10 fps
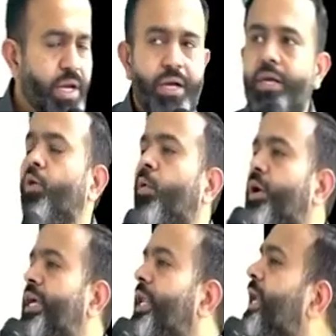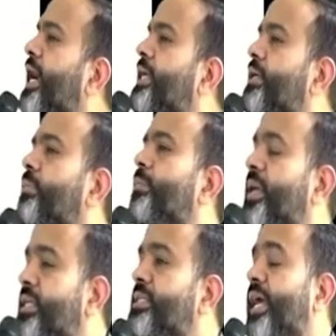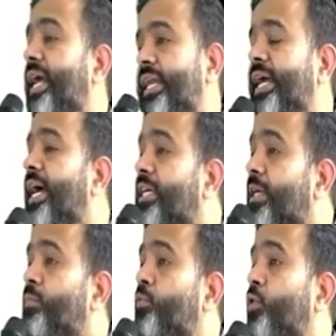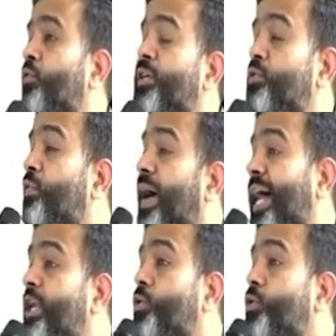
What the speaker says: Now monetary item means any item for which value